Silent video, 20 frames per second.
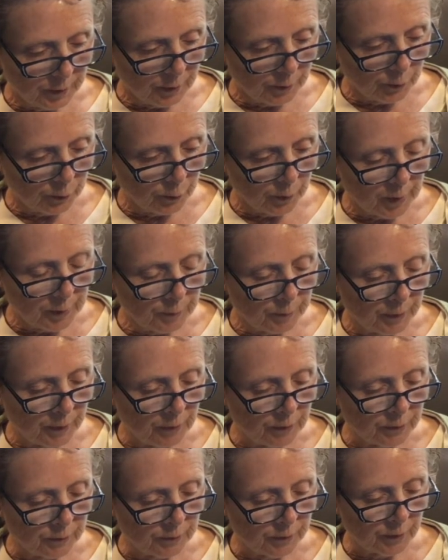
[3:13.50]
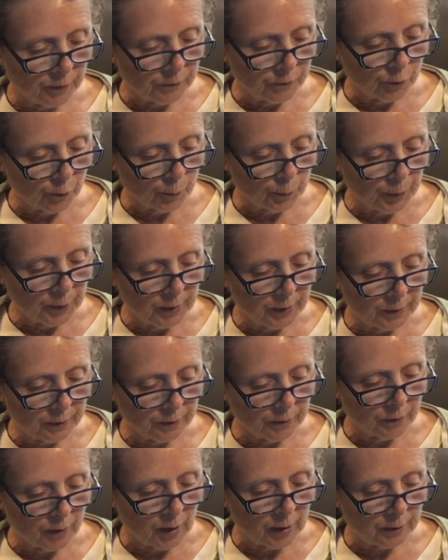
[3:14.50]
Grandmother says the pig
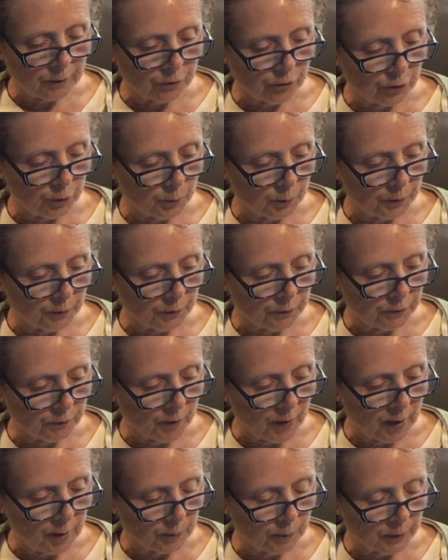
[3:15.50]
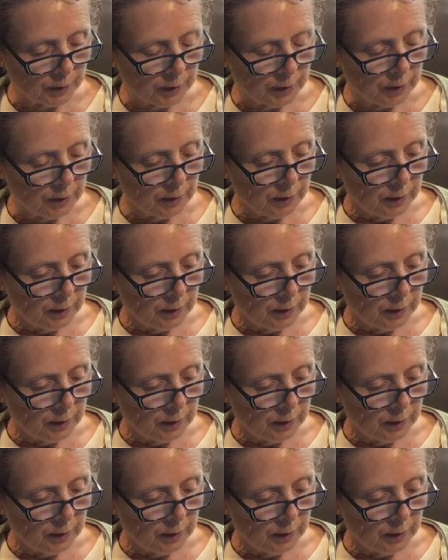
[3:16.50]
thought she was family